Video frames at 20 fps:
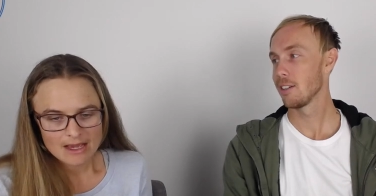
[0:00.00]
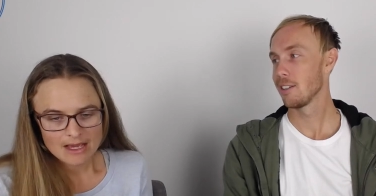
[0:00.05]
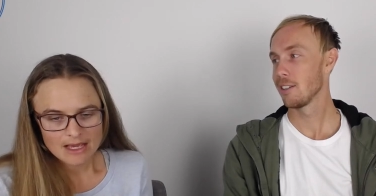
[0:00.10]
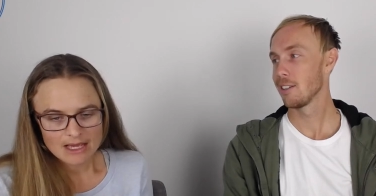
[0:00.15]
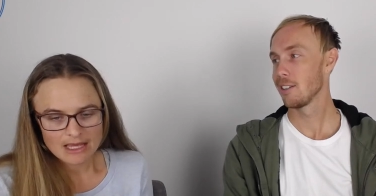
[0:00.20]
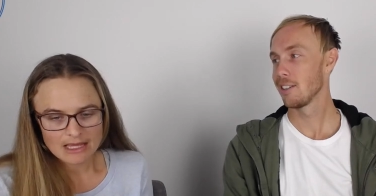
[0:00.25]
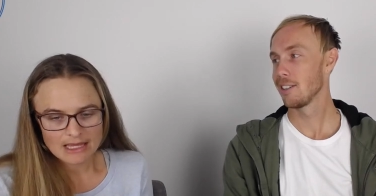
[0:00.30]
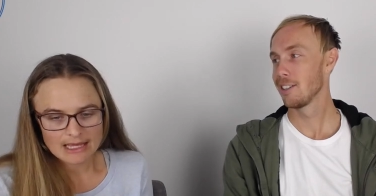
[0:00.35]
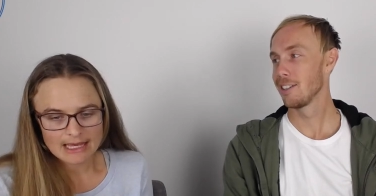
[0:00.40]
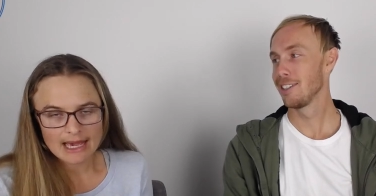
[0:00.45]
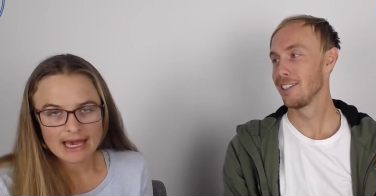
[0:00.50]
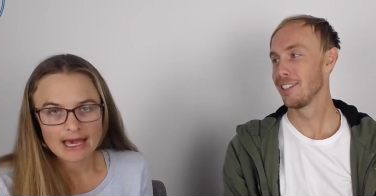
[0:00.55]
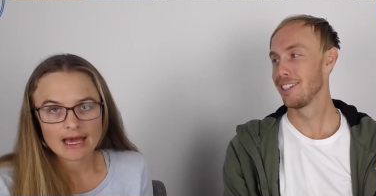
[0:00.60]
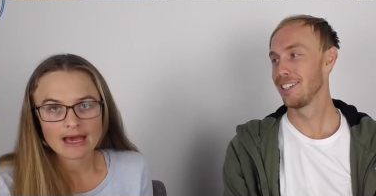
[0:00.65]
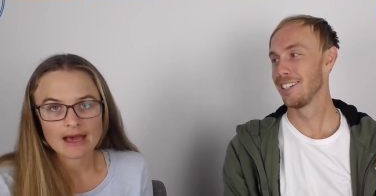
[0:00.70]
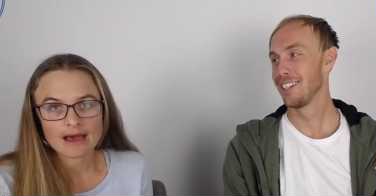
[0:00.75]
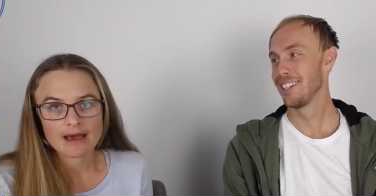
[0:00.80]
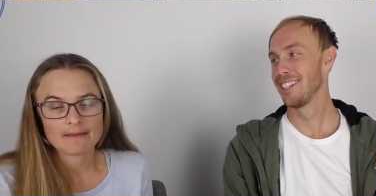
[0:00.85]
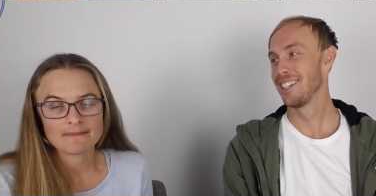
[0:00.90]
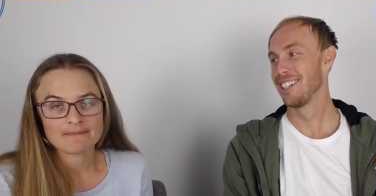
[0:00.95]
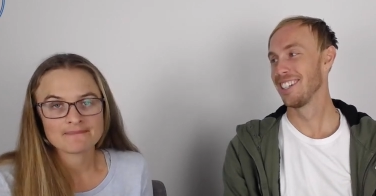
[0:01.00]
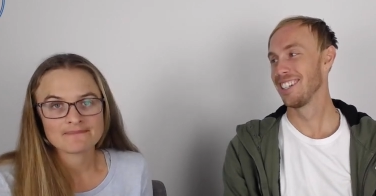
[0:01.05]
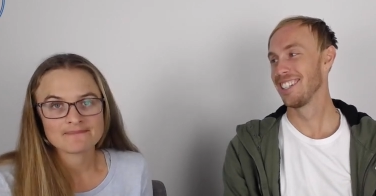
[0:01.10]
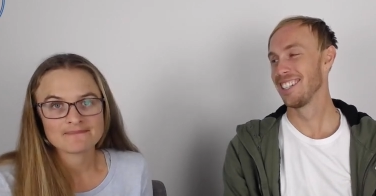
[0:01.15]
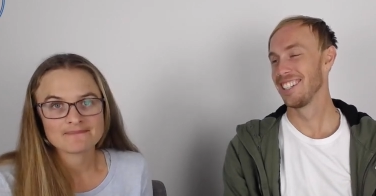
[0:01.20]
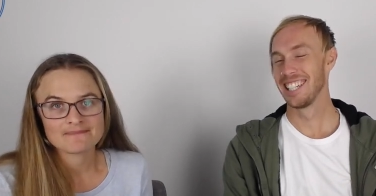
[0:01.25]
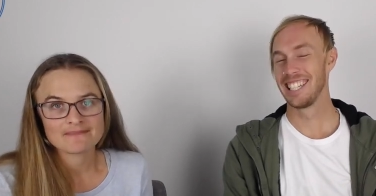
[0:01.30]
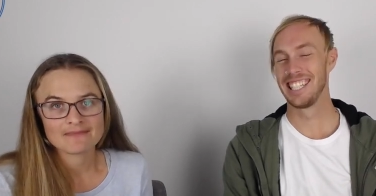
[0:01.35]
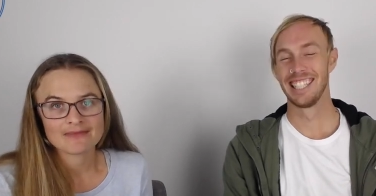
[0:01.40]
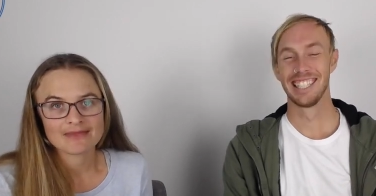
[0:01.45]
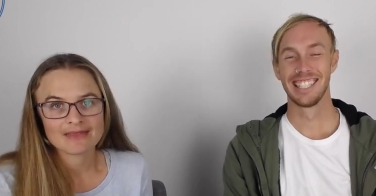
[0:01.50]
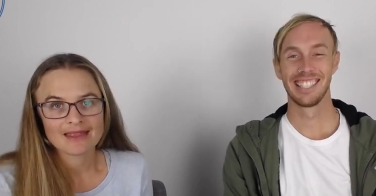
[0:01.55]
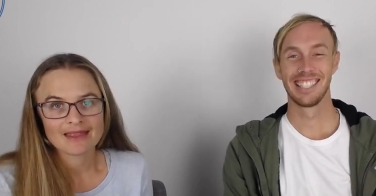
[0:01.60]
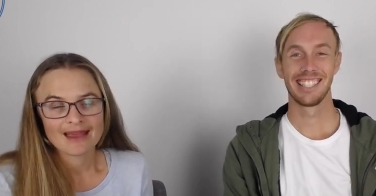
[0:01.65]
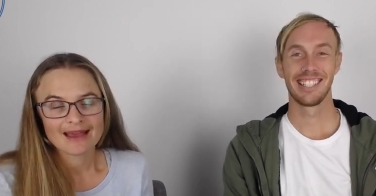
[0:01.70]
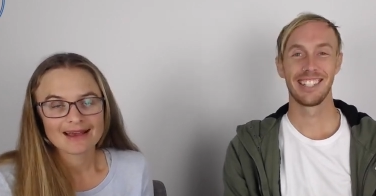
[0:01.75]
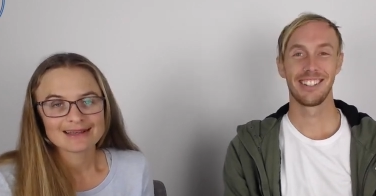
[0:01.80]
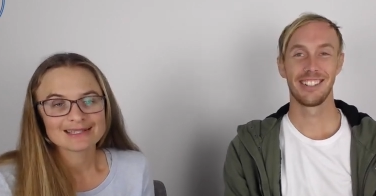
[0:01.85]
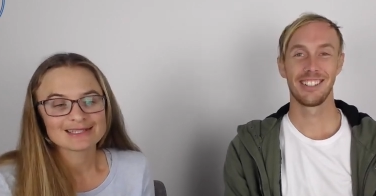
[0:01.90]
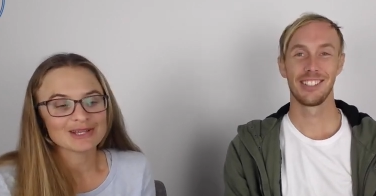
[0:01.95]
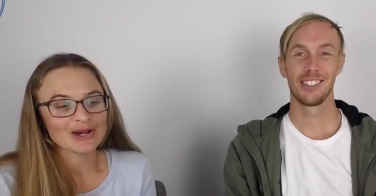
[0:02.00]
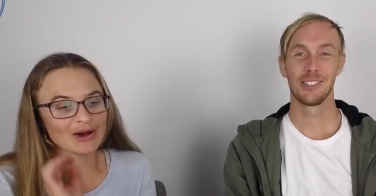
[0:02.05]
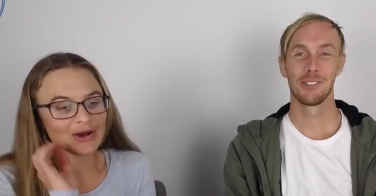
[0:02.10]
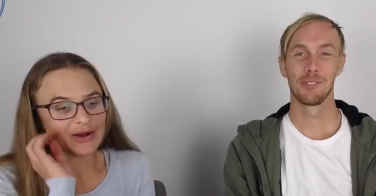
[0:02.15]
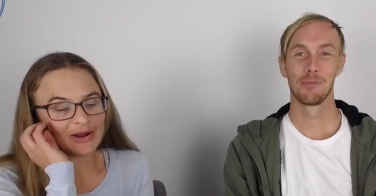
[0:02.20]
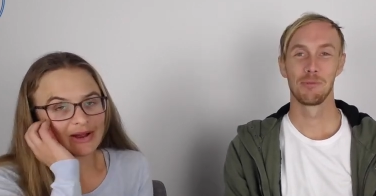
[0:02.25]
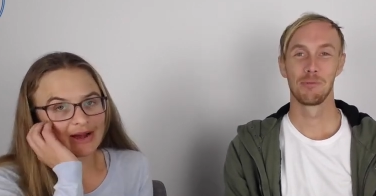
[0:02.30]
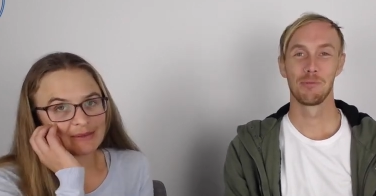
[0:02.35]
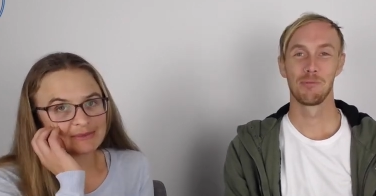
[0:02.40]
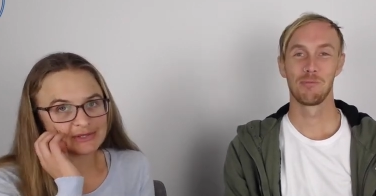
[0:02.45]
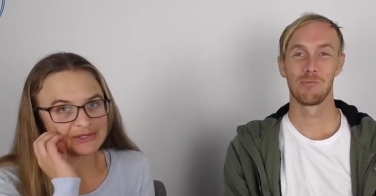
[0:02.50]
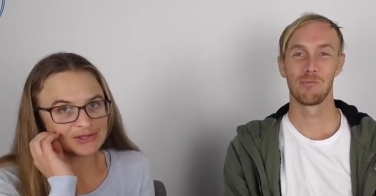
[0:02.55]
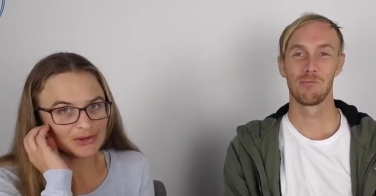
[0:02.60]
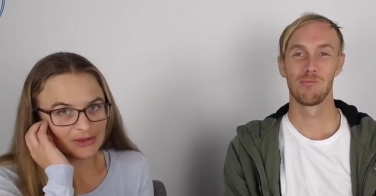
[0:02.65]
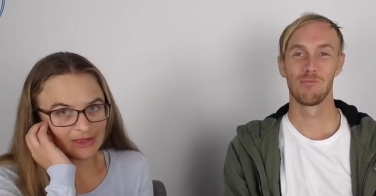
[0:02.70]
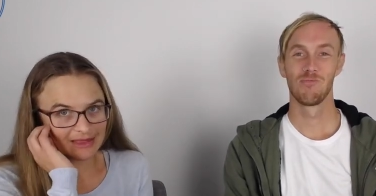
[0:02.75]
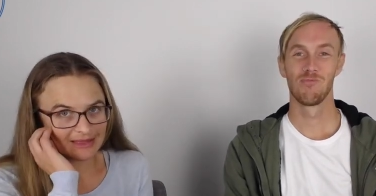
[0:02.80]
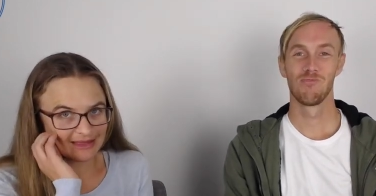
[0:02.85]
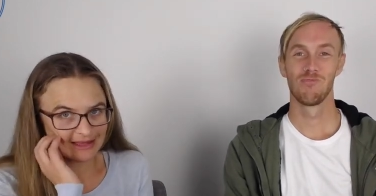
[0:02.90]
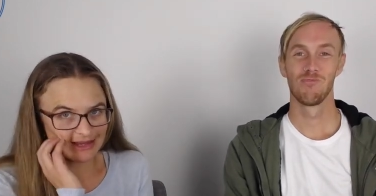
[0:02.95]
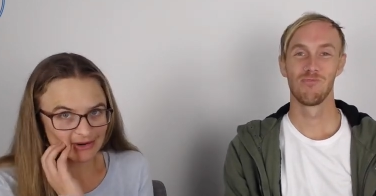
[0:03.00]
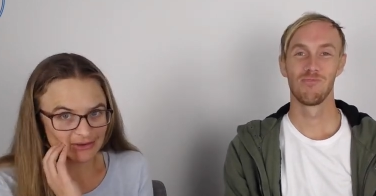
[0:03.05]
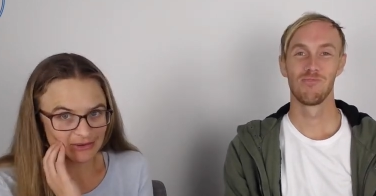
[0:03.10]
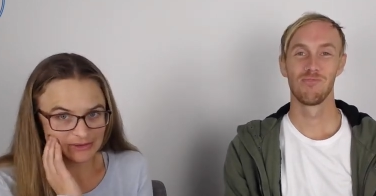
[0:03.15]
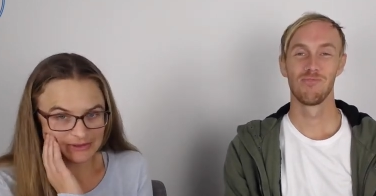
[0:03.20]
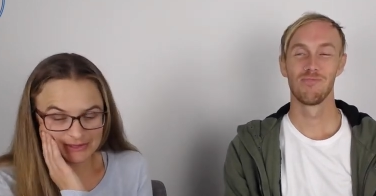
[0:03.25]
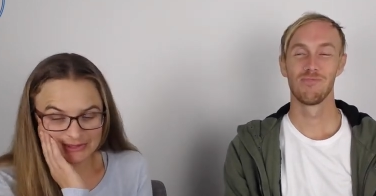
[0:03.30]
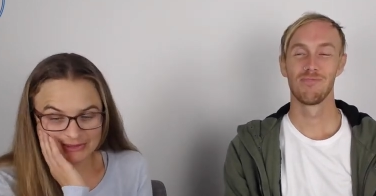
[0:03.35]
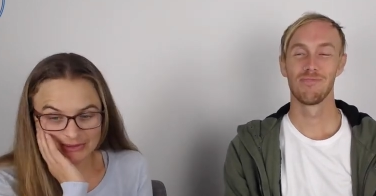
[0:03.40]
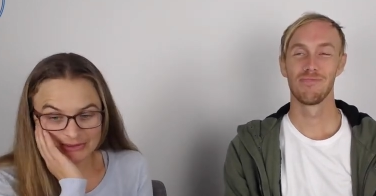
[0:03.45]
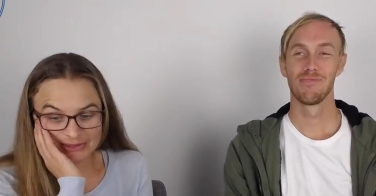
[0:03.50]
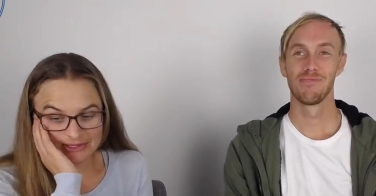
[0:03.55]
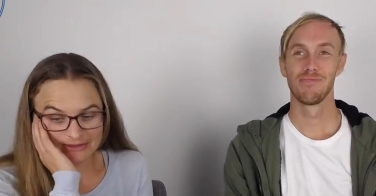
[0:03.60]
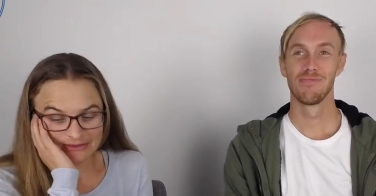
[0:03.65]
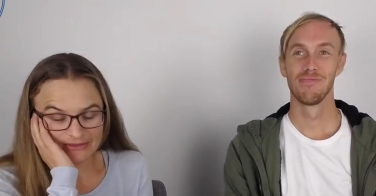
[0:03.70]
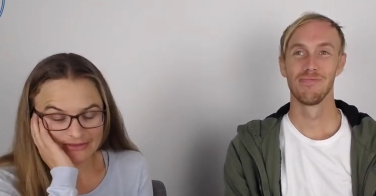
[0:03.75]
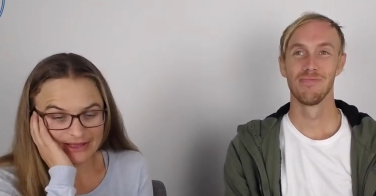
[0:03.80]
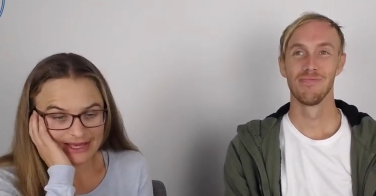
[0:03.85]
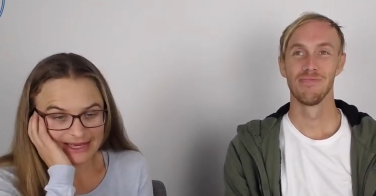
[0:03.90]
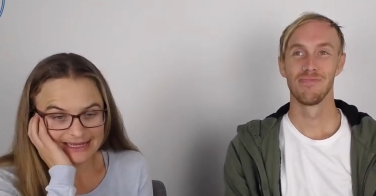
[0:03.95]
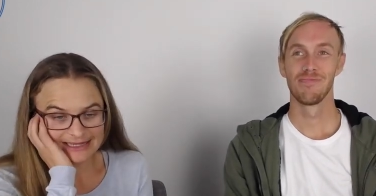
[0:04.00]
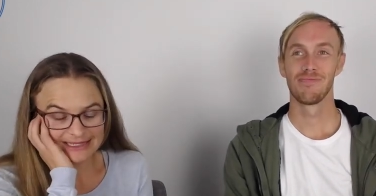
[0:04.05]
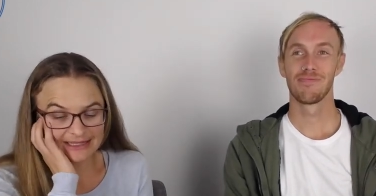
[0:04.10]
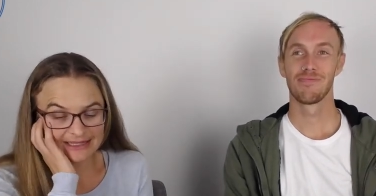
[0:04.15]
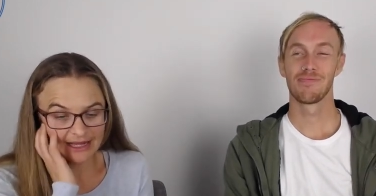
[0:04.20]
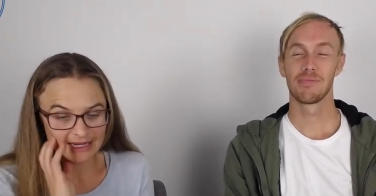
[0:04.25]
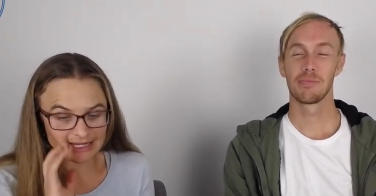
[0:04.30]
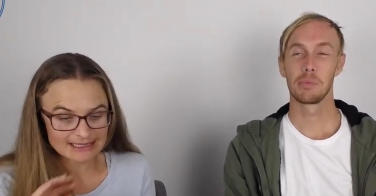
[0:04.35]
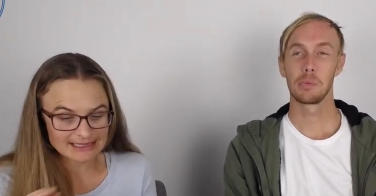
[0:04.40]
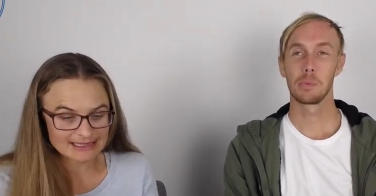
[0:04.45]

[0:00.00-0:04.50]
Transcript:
Speaker 1: Yeah. So I'm sure that there are all sorts of things. And like I